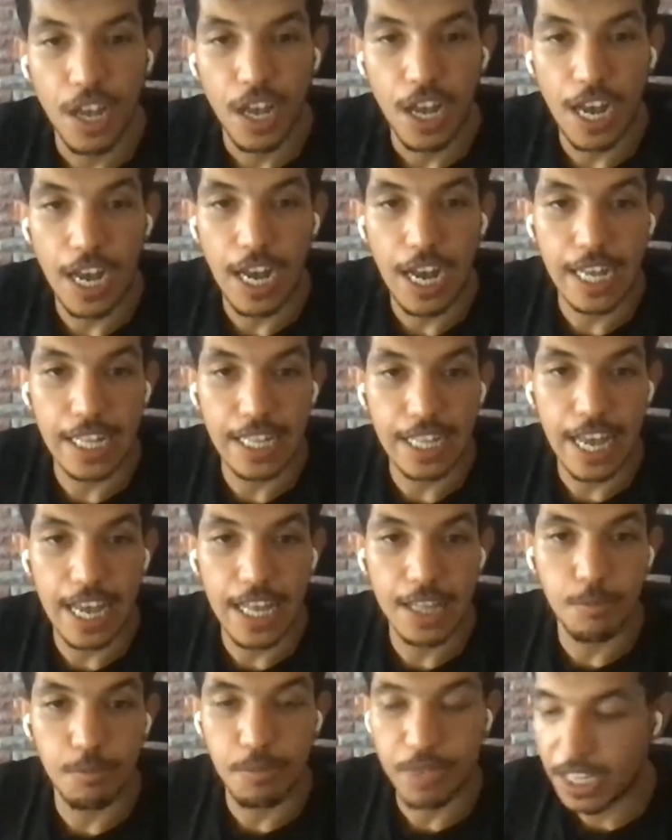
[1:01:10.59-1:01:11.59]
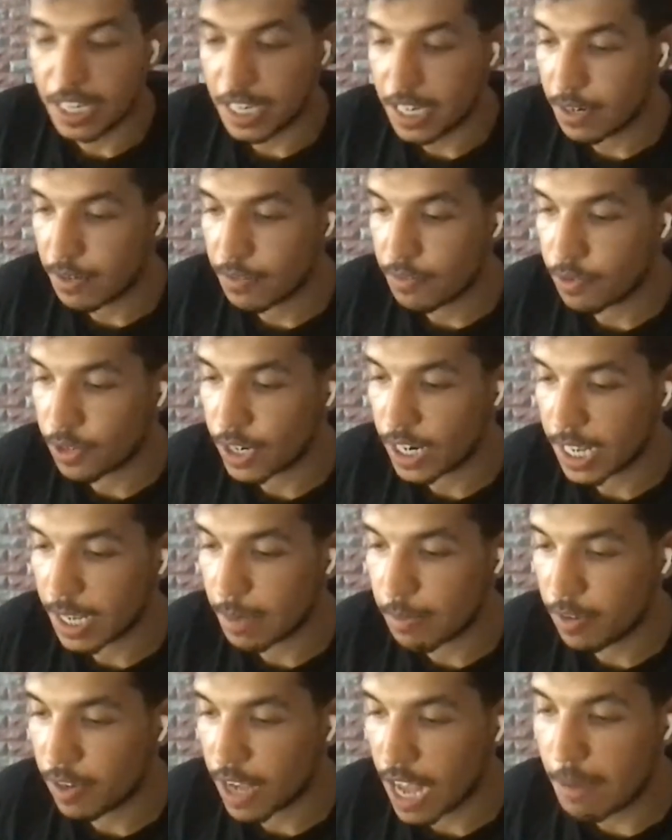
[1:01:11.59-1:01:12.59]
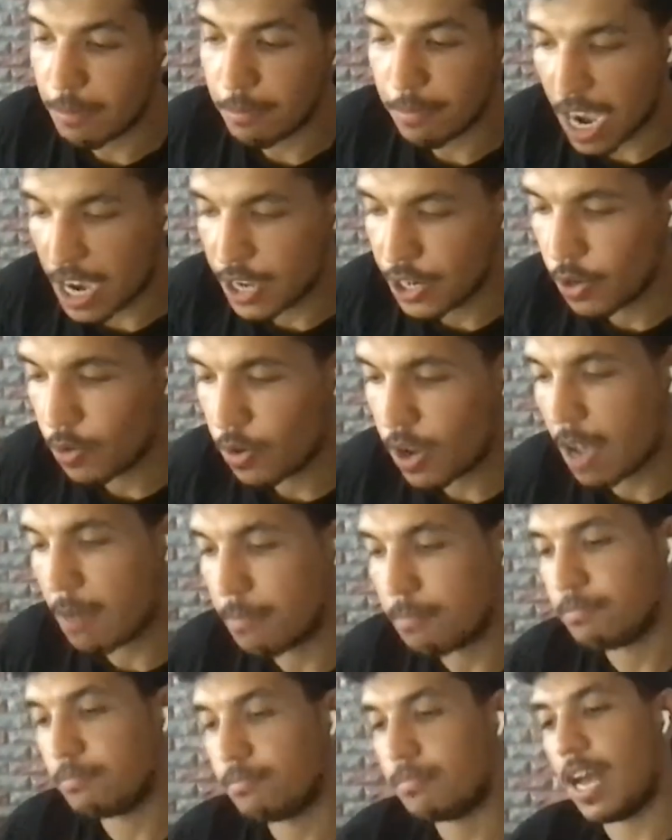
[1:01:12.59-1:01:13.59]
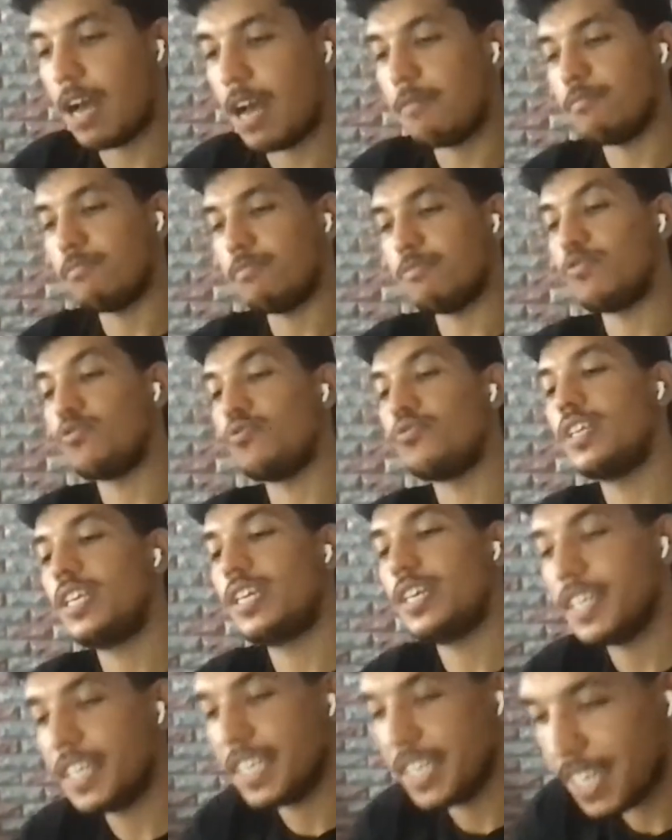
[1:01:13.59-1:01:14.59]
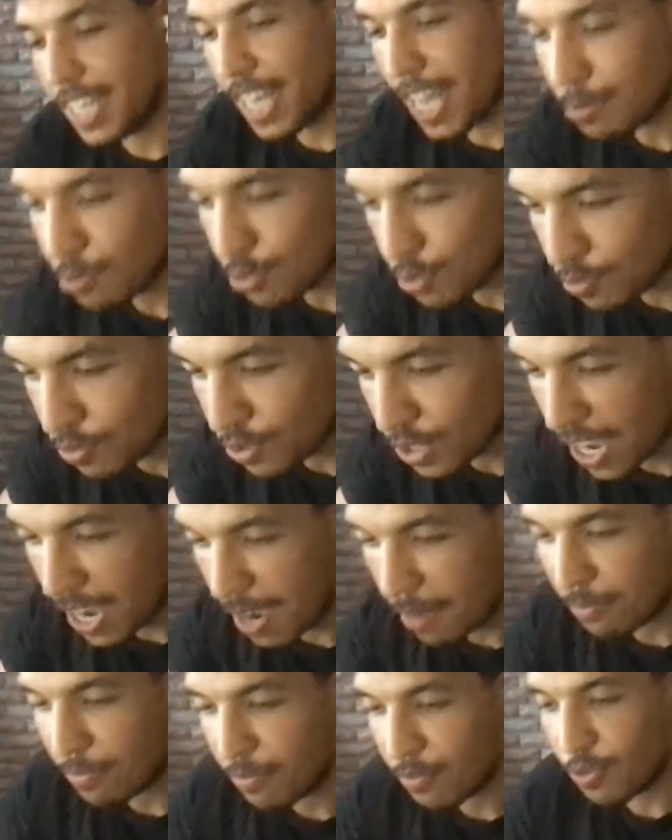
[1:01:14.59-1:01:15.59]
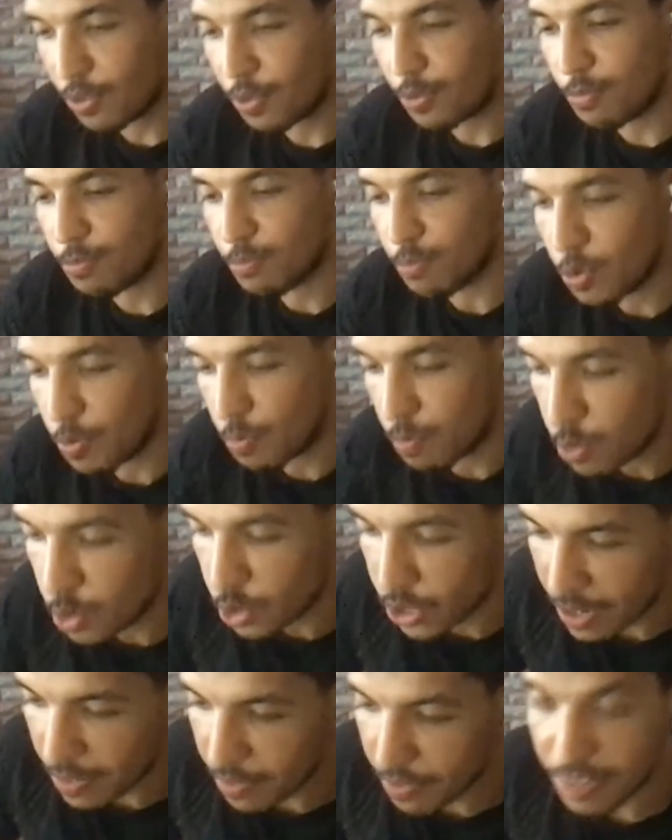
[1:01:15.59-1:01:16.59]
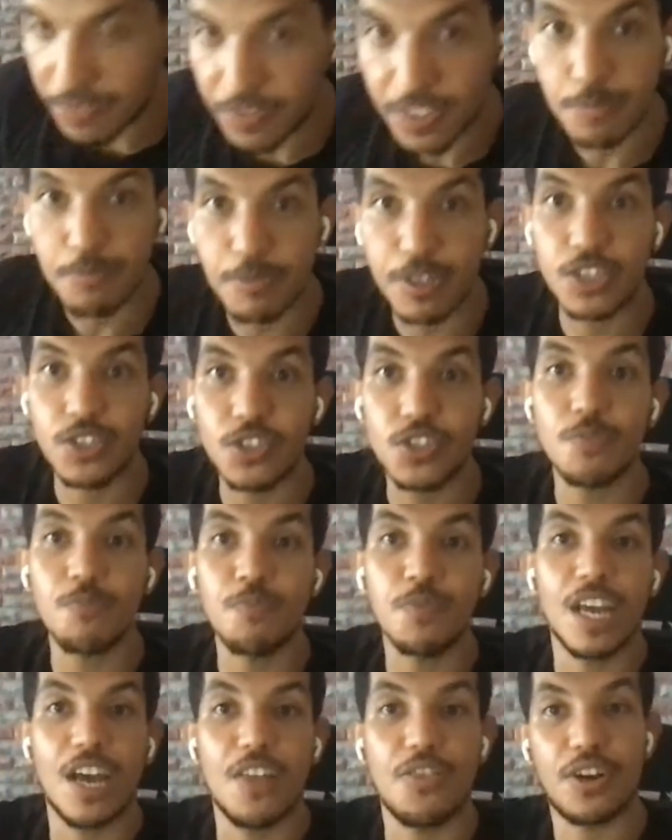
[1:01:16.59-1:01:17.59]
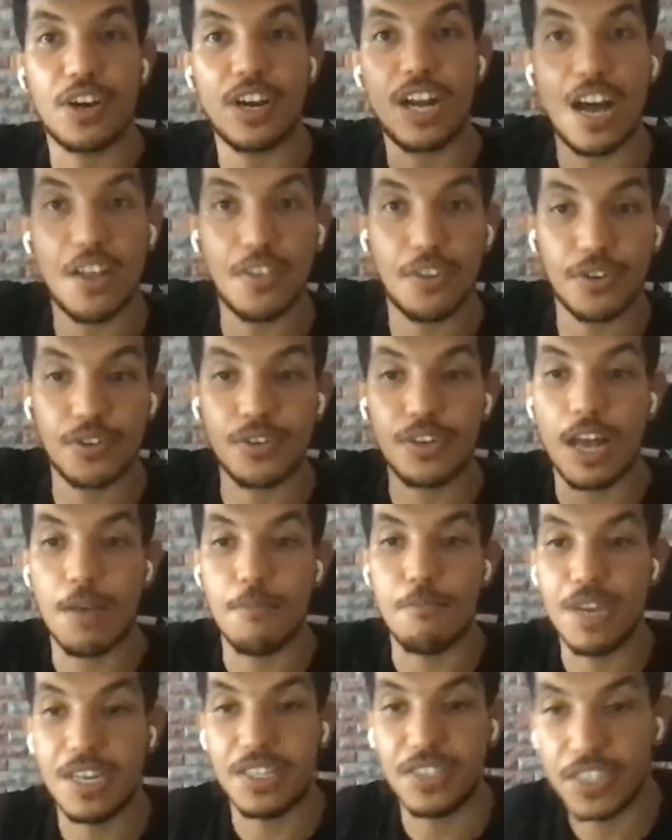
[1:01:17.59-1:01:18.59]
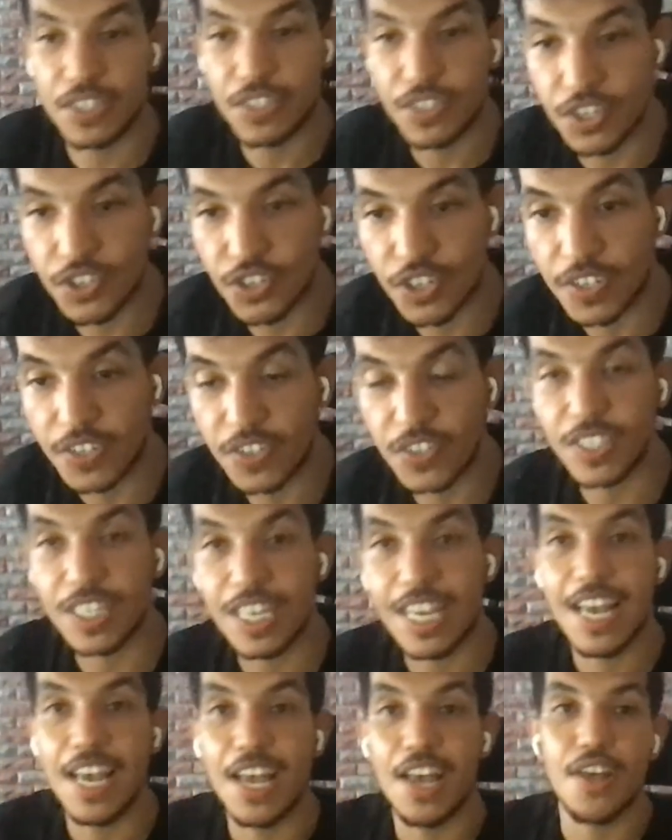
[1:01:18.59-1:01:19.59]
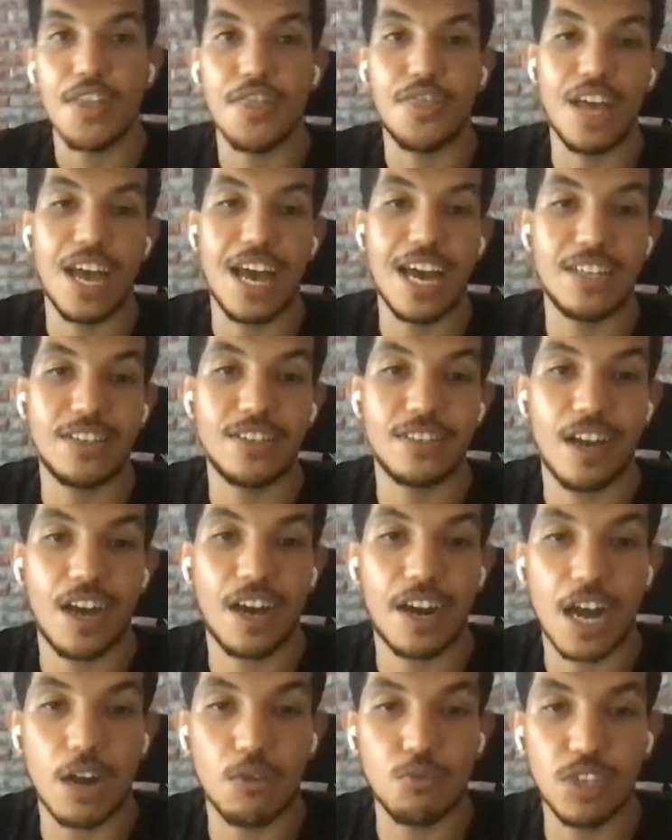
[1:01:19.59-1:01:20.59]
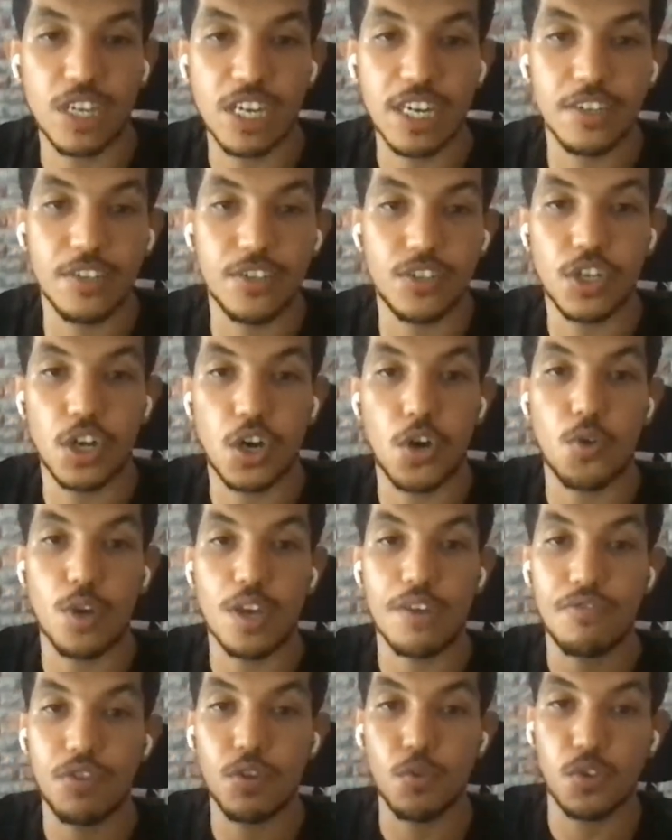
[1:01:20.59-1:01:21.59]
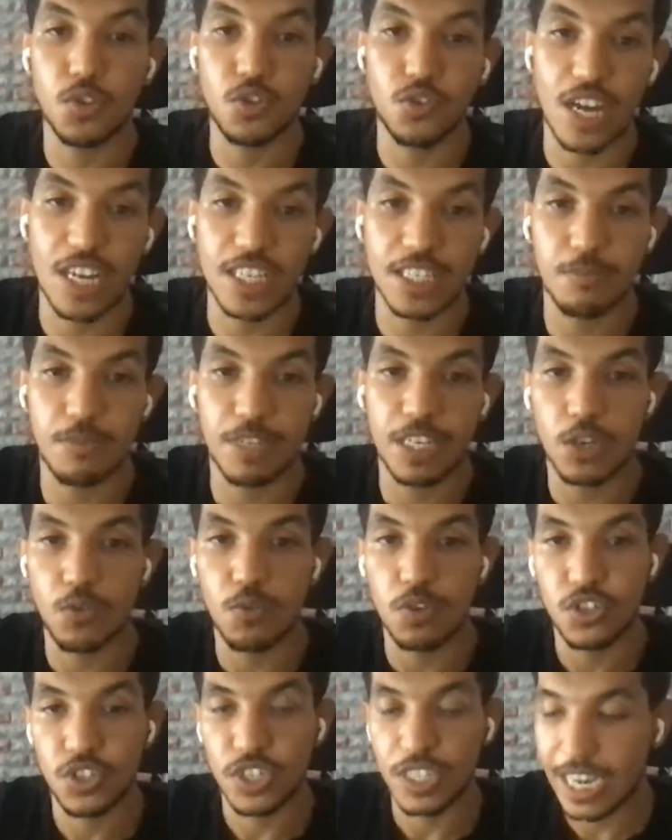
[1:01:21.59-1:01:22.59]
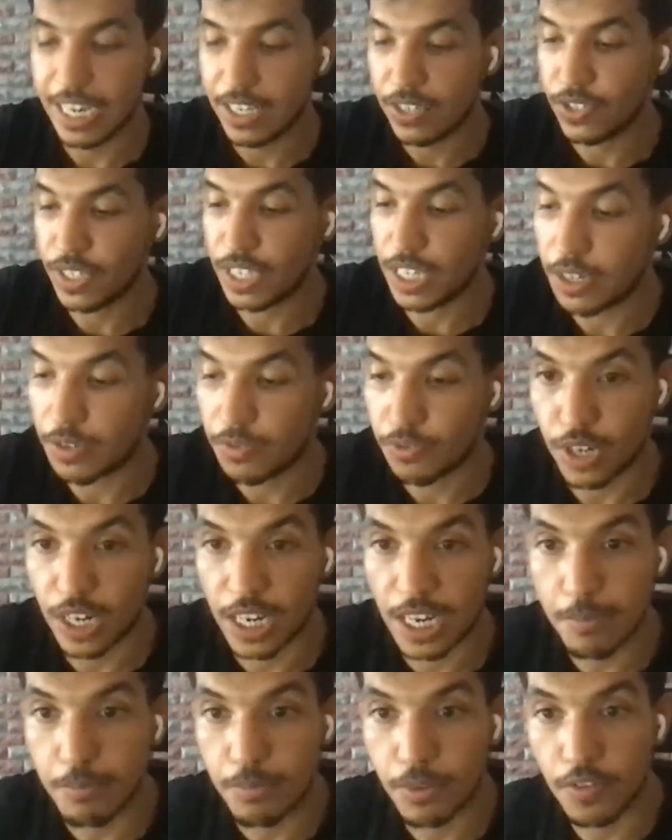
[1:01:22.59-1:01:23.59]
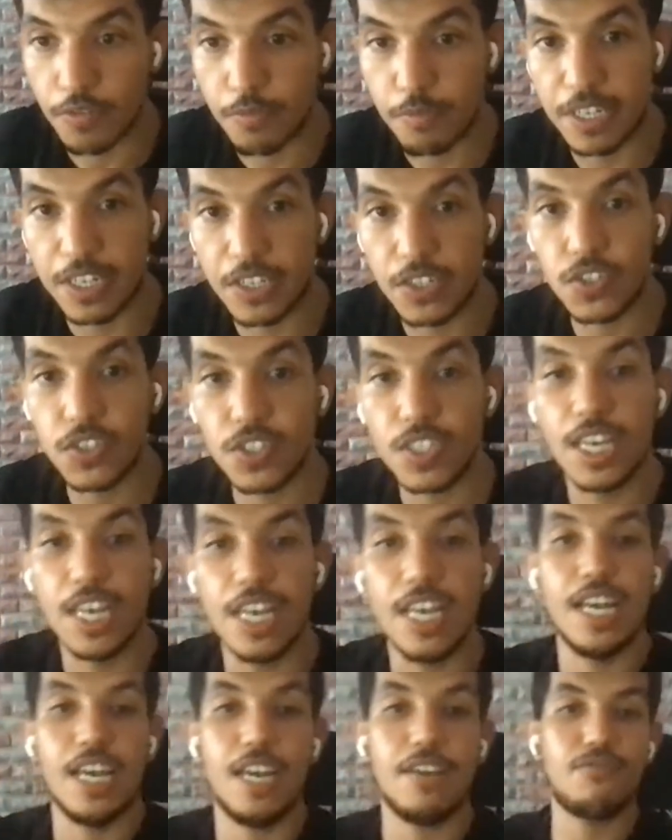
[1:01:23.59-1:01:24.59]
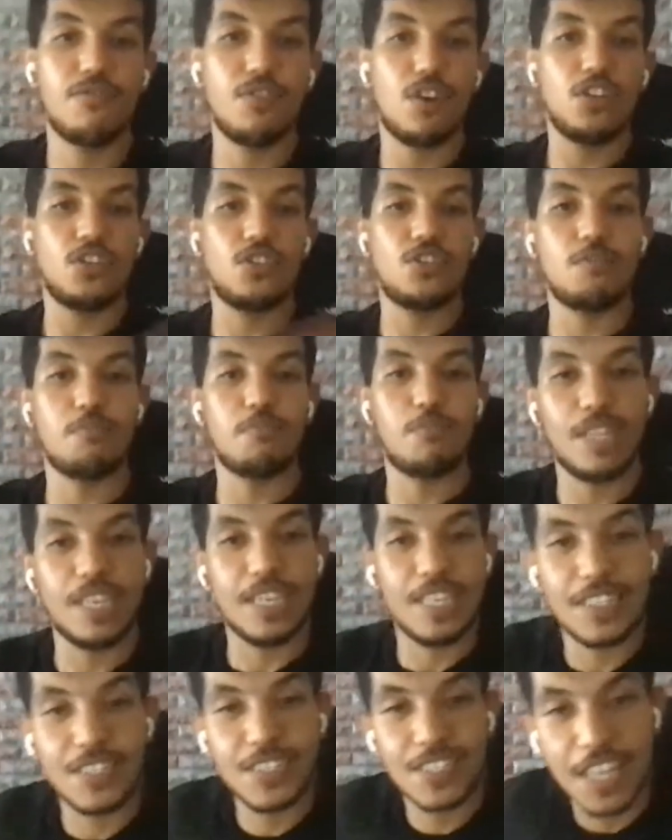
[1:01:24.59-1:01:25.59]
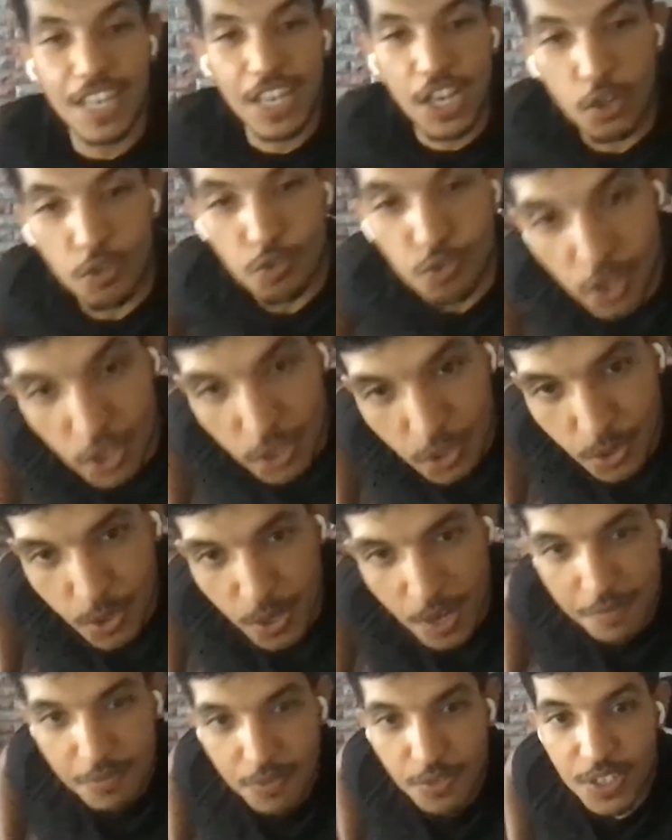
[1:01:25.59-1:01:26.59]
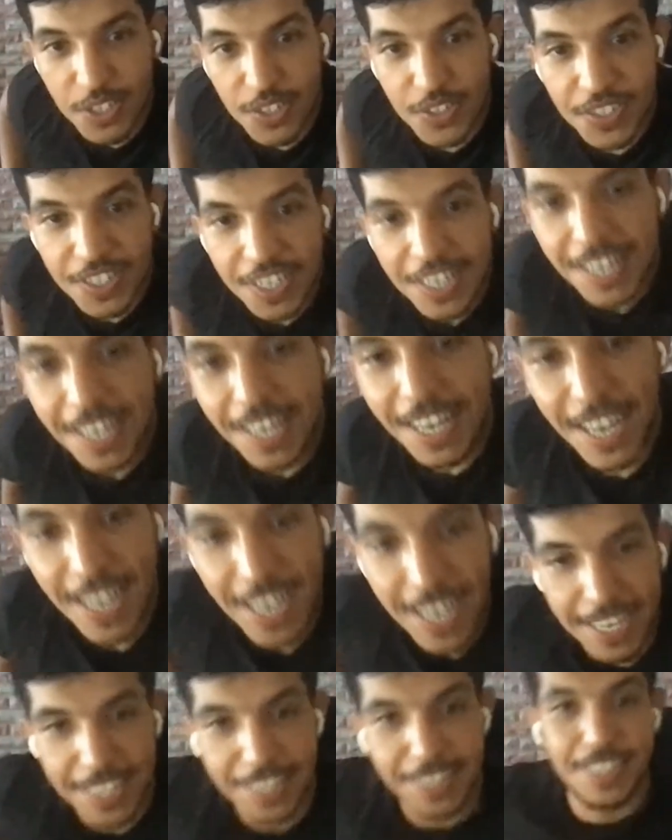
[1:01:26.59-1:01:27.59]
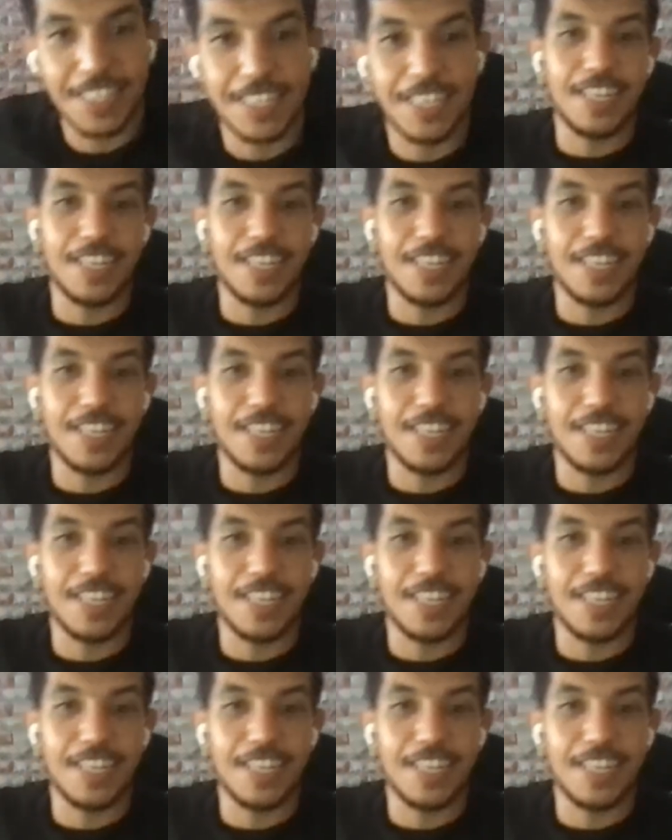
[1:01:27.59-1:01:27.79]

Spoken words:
I'll be here for a couple. I know I'm very out of time for more than 15 minutes, and there are other amazing sessions that are out there. So if you want to ask me any question, I see here for a couple of minutes. If not, please enjoy your conference. And